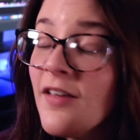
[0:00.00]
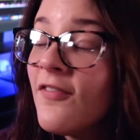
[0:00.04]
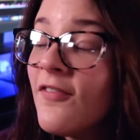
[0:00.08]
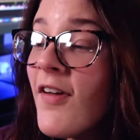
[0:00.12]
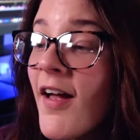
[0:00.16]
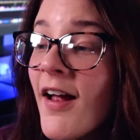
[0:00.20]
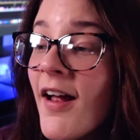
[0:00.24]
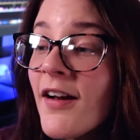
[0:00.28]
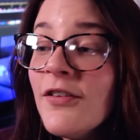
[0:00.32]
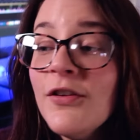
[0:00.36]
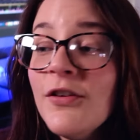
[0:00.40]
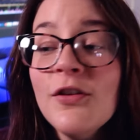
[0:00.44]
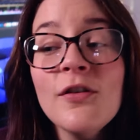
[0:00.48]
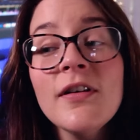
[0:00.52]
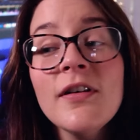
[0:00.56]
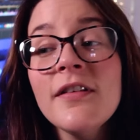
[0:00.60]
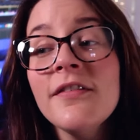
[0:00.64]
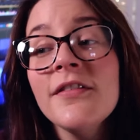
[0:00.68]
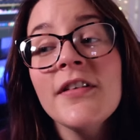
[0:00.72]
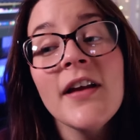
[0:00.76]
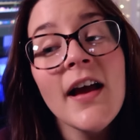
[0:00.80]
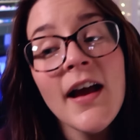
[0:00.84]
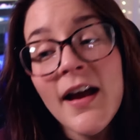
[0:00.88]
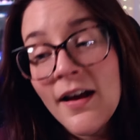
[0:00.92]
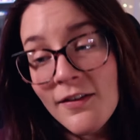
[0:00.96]
In fact, you don't
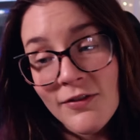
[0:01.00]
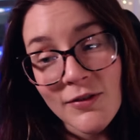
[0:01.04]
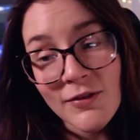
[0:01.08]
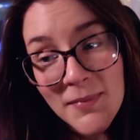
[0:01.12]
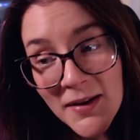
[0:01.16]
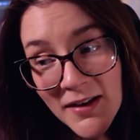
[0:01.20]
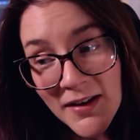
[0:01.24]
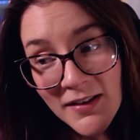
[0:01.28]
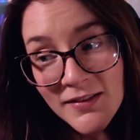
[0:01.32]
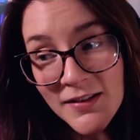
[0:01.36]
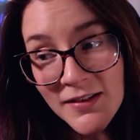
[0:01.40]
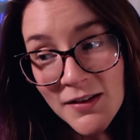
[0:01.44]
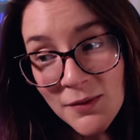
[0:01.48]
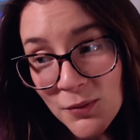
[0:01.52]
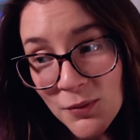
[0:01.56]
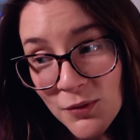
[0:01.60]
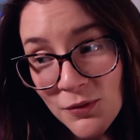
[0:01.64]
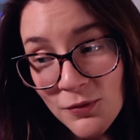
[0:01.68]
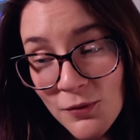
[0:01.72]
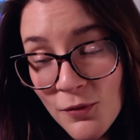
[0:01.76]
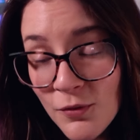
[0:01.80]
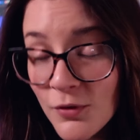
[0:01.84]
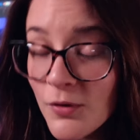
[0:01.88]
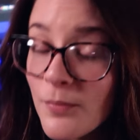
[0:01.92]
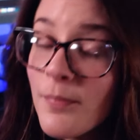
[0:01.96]
even have to make a sequence
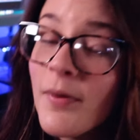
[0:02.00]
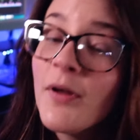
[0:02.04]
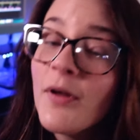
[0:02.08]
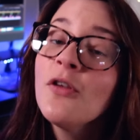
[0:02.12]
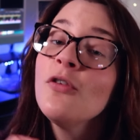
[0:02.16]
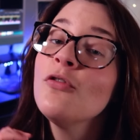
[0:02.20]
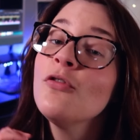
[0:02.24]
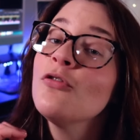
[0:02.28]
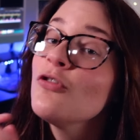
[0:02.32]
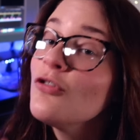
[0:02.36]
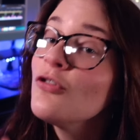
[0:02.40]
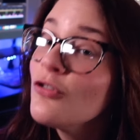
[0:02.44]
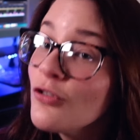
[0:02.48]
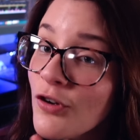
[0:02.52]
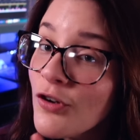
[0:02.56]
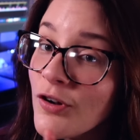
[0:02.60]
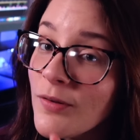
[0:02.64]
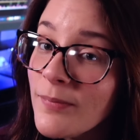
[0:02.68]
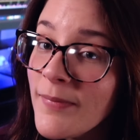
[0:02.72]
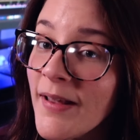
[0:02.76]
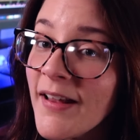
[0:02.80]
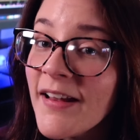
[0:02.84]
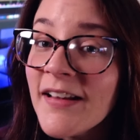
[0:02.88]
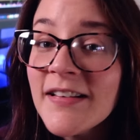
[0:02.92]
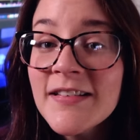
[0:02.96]
folder, but you should
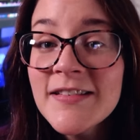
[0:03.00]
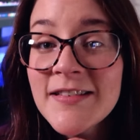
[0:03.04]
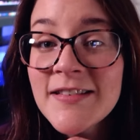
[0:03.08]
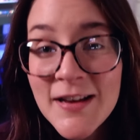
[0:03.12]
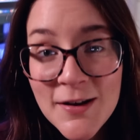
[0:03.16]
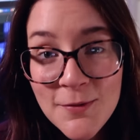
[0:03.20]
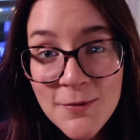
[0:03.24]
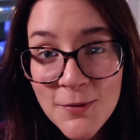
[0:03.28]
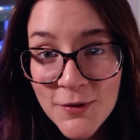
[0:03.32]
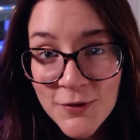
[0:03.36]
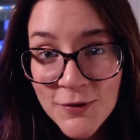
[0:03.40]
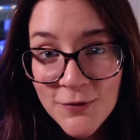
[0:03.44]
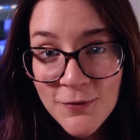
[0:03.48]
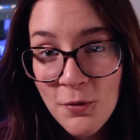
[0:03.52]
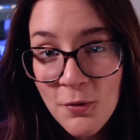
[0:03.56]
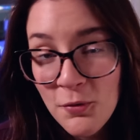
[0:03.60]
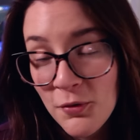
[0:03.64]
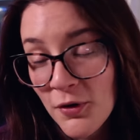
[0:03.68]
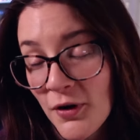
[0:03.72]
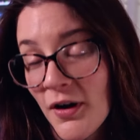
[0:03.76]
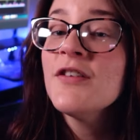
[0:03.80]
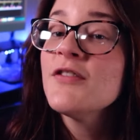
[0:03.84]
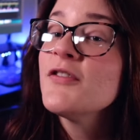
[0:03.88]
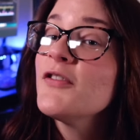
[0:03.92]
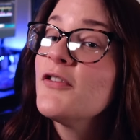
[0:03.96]
make a sequence
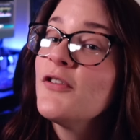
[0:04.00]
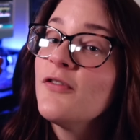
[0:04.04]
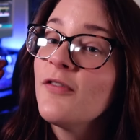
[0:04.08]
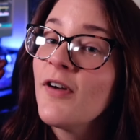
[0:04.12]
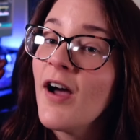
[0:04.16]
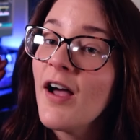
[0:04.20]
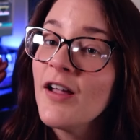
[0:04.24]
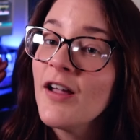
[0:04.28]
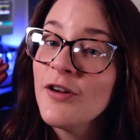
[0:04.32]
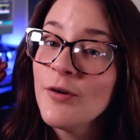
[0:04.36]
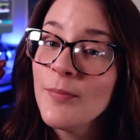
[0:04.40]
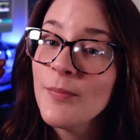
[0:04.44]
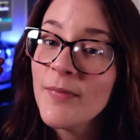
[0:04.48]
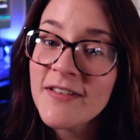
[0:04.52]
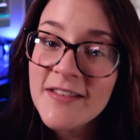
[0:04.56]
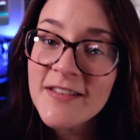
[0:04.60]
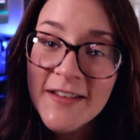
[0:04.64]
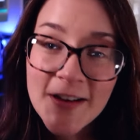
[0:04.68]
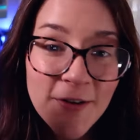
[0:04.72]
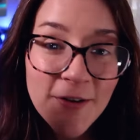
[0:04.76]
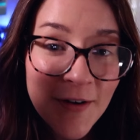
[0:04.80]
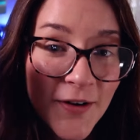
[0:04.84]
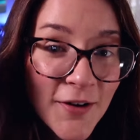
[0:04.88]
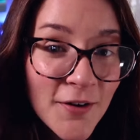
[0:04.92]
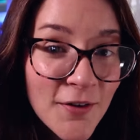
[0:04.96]
folder. So you've got your
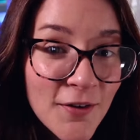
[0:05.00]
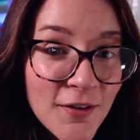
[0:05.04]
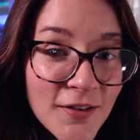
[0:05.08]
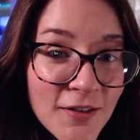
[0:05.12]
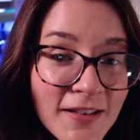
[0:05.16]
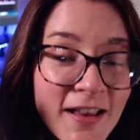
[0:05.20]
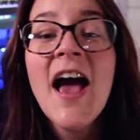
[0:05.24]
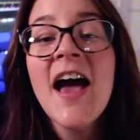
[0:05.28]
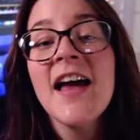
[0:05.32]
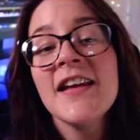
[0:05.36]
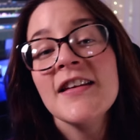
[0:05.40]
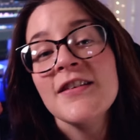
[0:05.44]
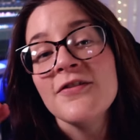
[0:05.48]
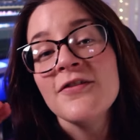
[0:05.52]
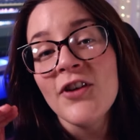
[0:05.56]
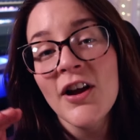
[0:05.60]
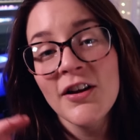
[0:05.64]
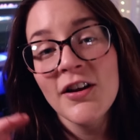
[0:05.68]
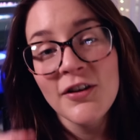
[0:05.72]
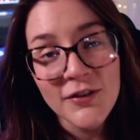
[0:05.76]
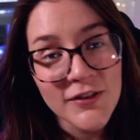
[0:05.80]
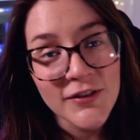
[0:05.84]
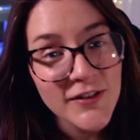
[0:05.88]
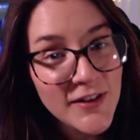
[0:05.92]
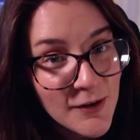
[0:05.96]
materials and you've got
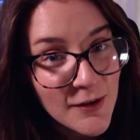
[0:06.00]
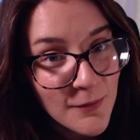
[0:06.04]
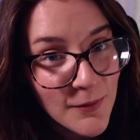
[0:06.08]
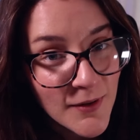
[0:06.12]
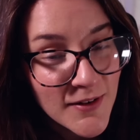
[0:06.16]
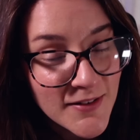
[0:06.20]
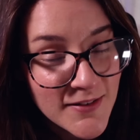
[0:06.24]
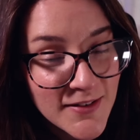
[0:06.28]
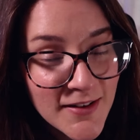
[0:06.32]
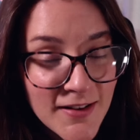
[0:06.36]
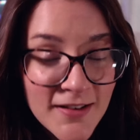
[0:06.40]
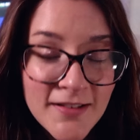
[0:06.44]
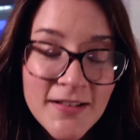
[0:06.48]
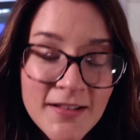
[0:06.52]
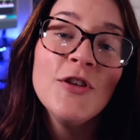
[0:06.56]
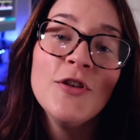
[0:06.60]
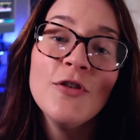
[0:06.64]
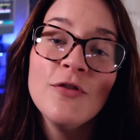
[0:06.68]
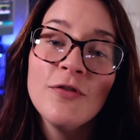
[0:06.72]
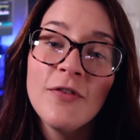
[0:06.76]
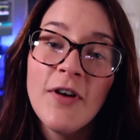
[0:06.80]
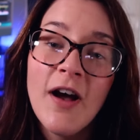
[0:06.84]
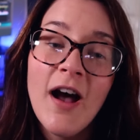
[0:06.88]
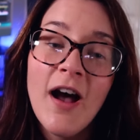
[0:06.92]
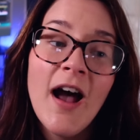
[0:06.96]
your sequences.
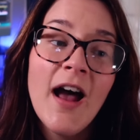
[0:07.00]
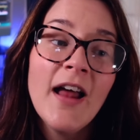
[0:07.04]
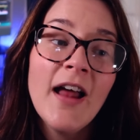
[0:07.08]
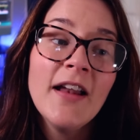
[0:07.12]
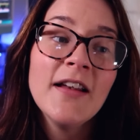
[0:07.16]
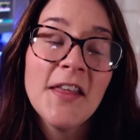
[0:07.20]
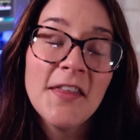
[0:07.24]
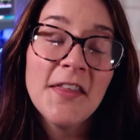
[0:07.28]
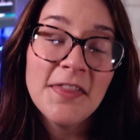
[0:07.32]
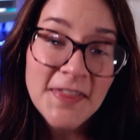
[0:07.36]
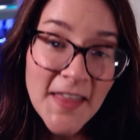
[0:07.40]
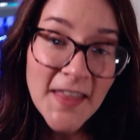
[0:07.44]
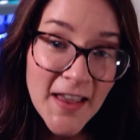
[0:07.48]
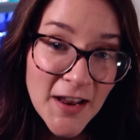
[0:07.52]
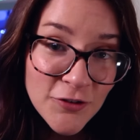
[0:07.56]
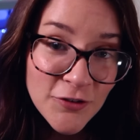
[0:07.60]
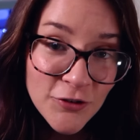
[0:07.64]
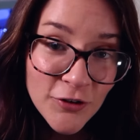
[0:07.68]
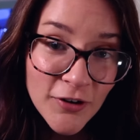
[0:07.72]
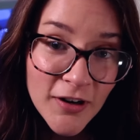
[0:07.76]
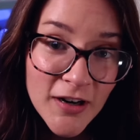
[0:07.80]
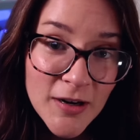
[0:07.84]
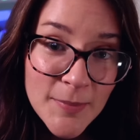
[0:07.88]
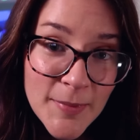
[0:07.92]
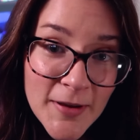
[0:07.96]
You've got the things you're
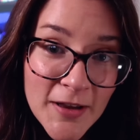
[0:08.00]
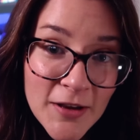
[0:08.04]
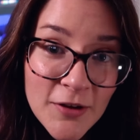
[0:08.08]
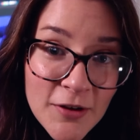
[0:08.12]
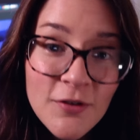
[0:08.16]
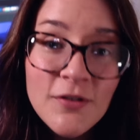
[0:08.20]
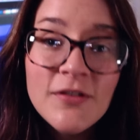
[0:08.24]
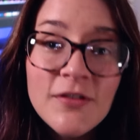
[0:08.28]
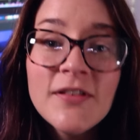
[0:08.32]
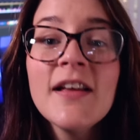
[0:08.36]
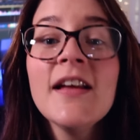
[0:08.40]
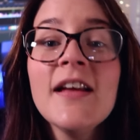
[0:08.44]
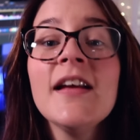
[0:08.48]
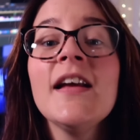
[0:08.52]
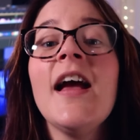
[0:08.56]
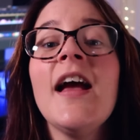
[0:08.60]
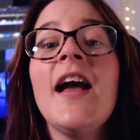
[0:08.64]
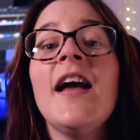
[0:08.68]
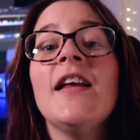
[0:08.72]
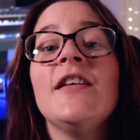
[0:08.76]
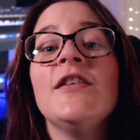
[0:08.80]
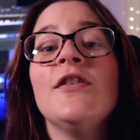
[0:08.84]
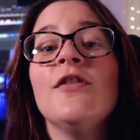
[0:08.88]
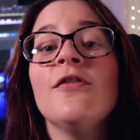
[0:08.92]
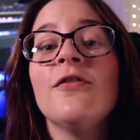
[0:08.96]
gonna be using
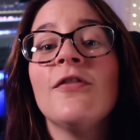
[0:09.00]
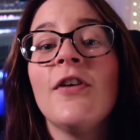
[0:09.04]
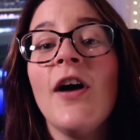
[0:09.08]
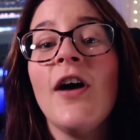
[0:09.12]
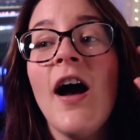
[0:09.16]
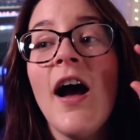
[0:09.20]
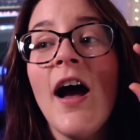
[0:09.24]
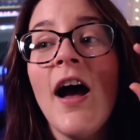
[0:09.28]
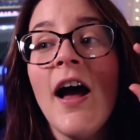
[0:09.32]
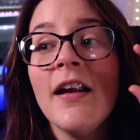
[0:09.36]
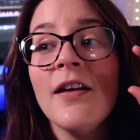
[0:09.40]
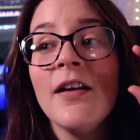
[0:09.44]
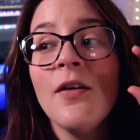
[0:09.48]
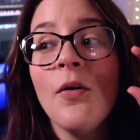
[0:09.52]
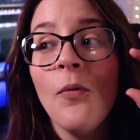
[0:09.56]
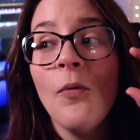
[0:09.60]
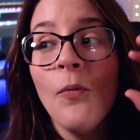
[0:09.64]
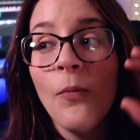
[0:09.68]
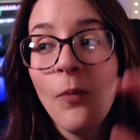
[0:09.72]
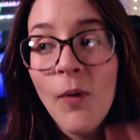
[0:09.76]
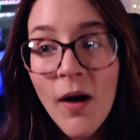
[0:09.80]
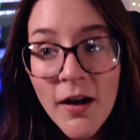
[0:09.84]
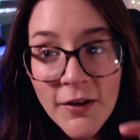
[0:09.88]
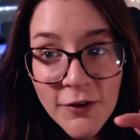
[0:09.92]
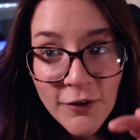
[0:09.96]
and you've got
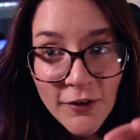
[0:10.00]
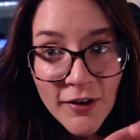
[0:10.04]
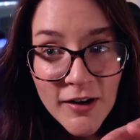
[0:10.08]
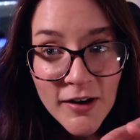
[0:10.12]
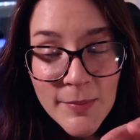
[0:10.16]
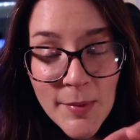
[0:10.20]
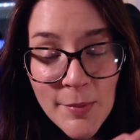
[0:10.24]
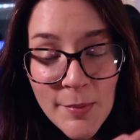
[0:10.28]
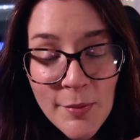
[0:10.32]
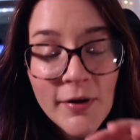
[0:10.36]
what you're gonna be